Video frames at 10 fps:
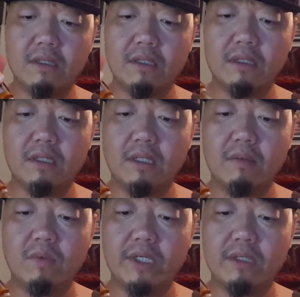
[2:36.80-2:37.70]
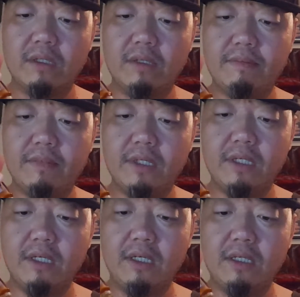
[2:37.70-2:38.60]
Get that wicked up,
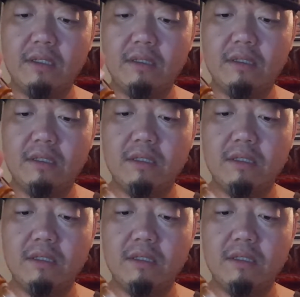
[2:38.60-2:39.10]
and